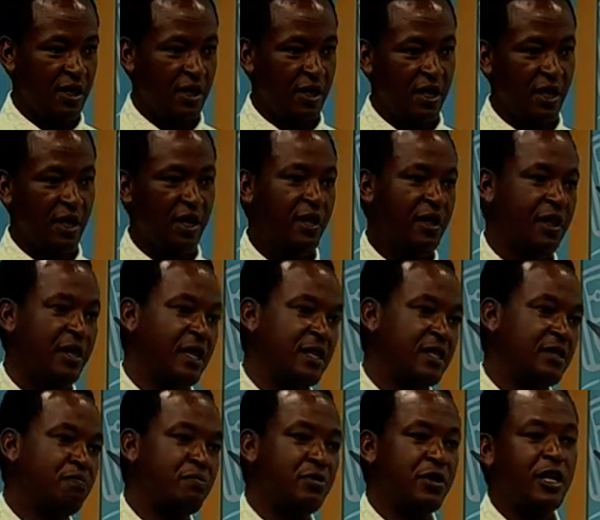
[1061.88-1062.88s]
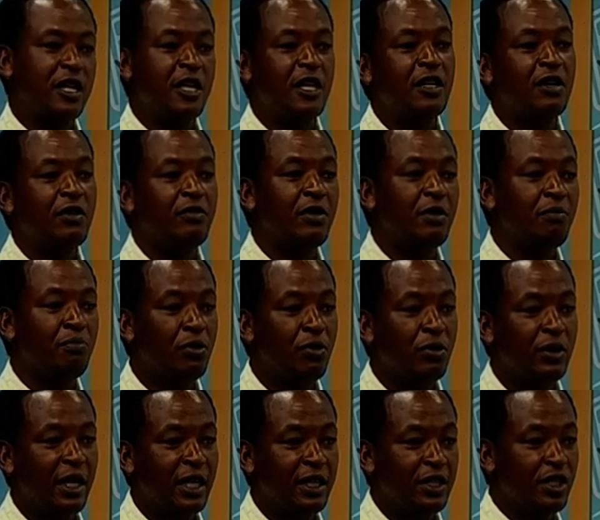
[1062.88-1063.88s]
There's breaking of the
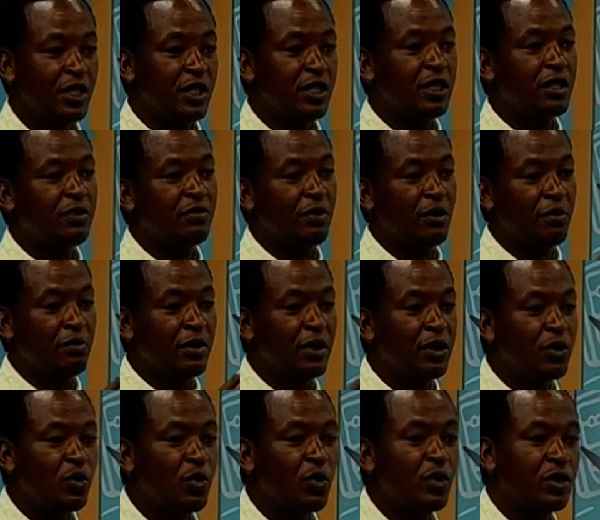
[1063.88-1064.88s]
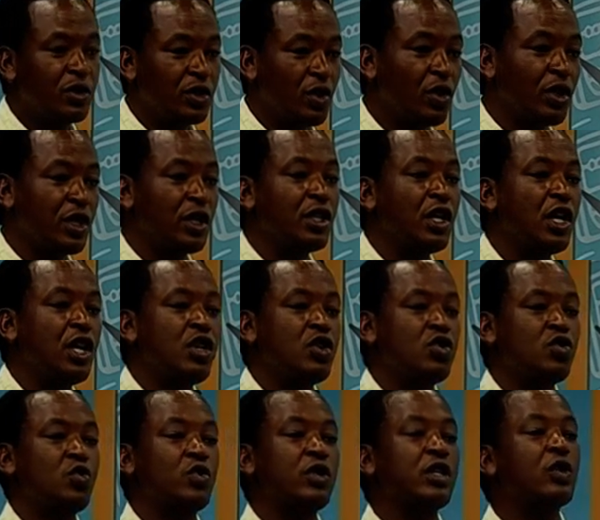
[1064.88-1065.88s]
board and changes from solid
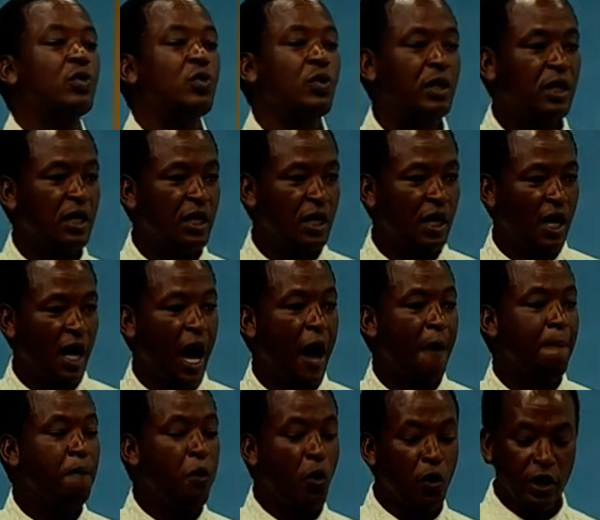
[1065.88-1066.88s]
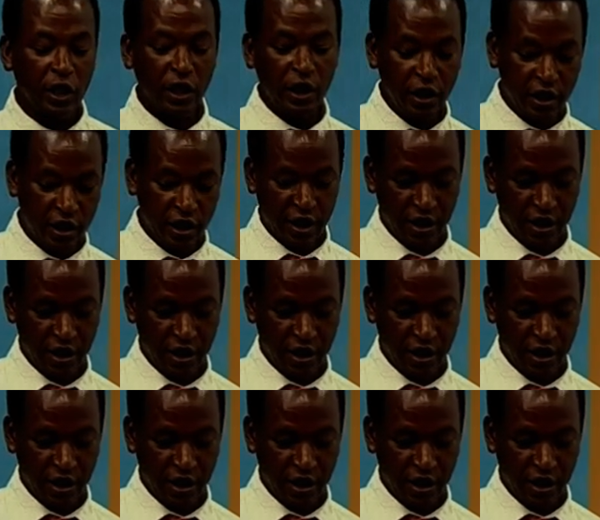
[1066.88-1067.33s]
to liquid. Upon heating.